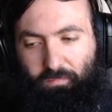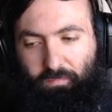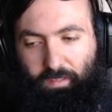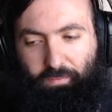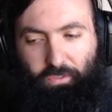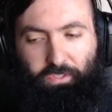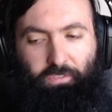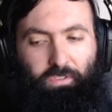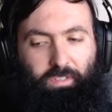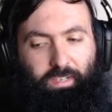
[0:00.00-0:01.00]
Levels
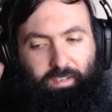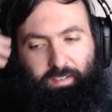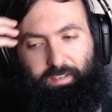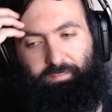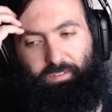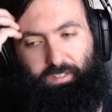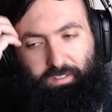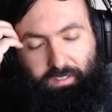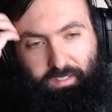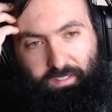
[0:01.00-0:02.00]
over 90? I have
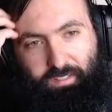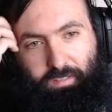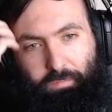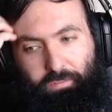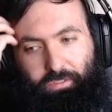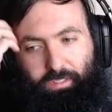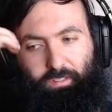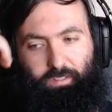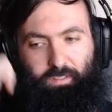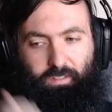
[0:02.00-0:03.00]
90. I'm level 90.